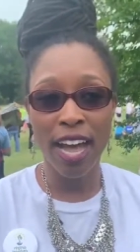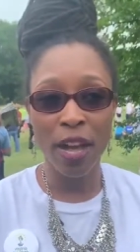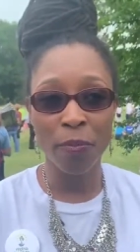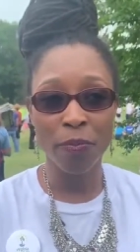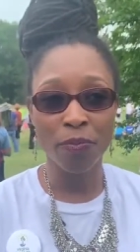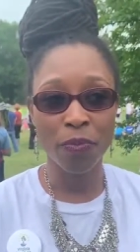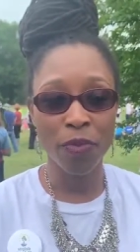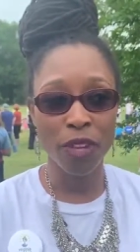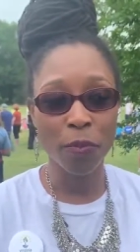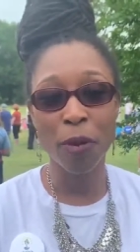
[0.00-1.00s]
um,
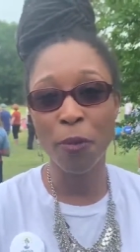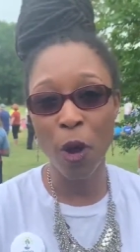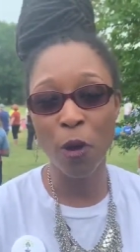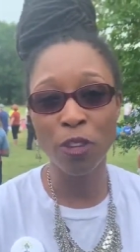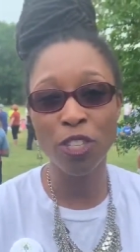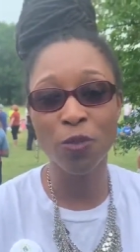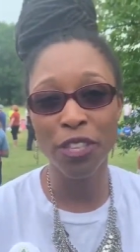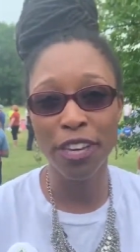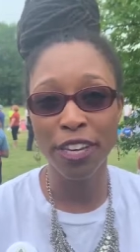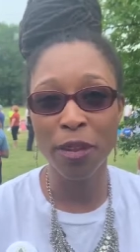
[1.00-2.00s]
proposed
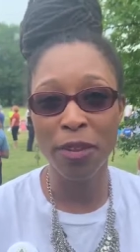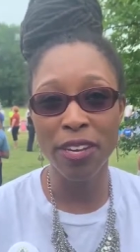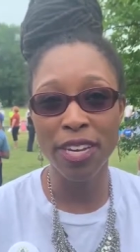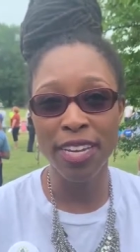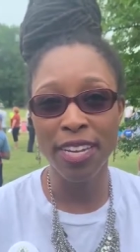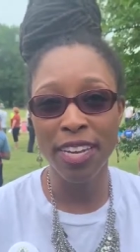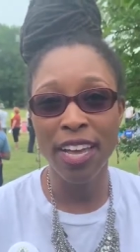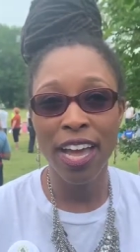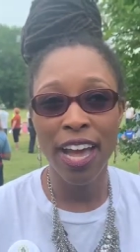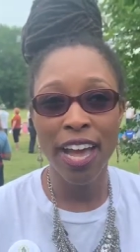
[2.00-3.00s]
for their community.
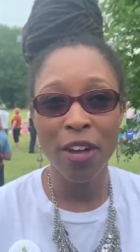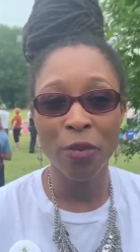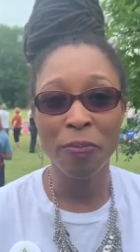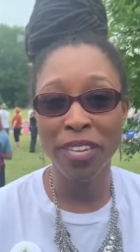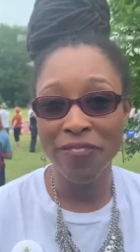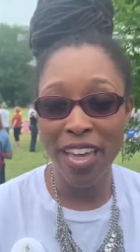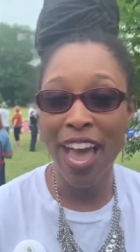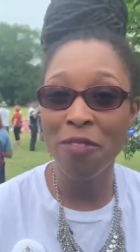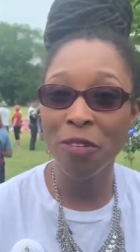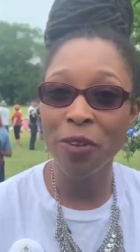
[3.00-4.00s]
Uh, we believe
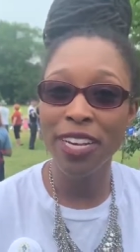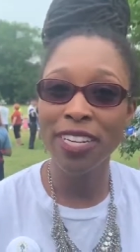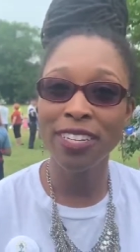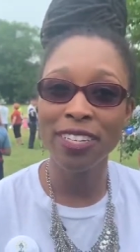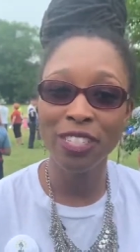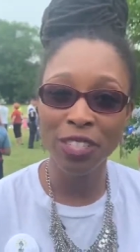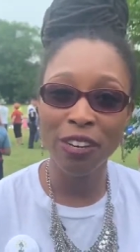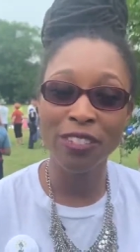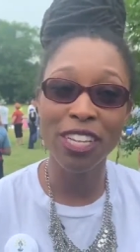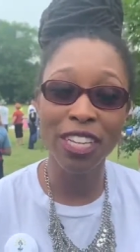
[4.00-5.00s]
that everyone
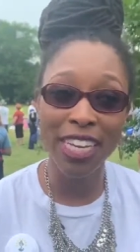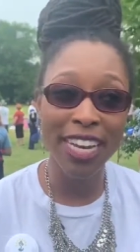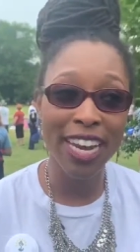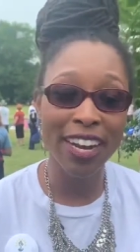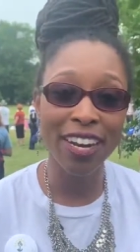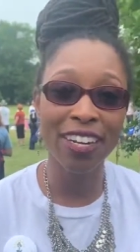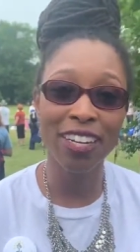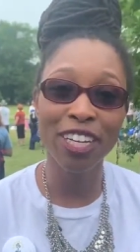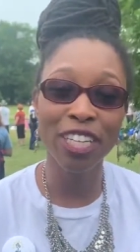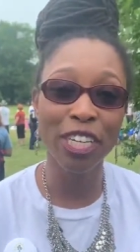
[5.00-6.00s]
deserves clean air,
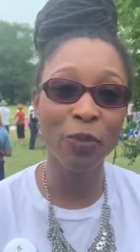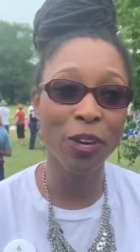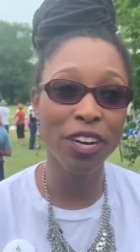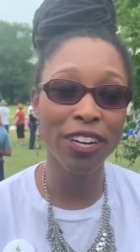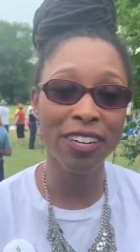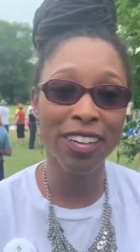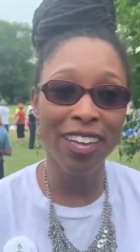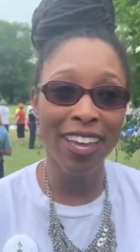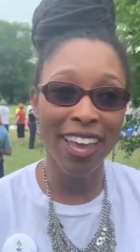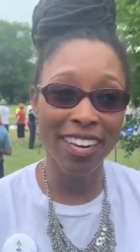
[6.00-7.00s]
clean water,
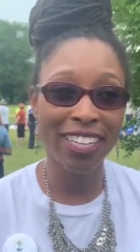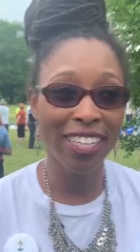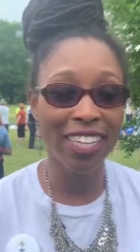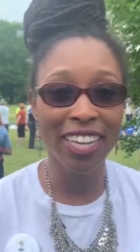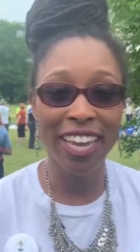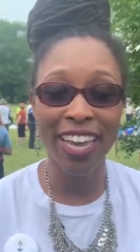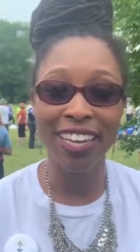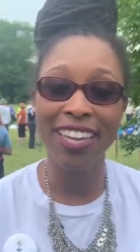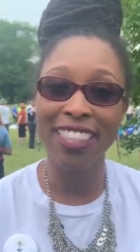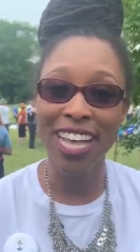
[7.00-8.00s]
and clean
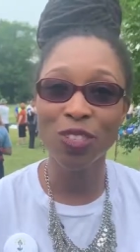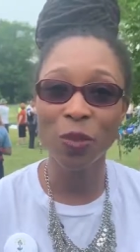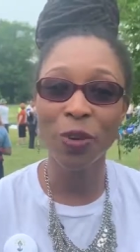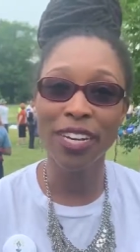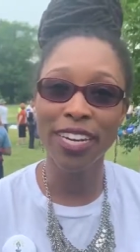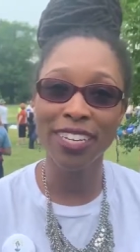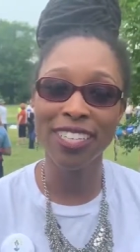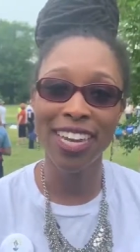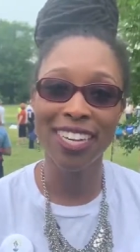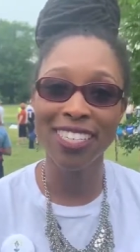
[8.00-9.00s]
land, and that's what we're here
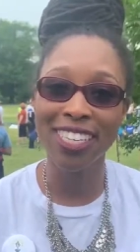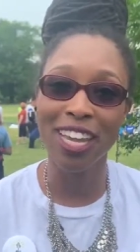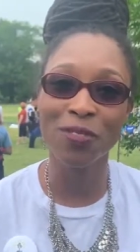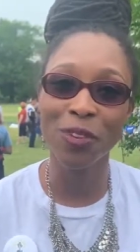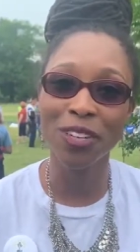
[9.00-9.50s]
today to stand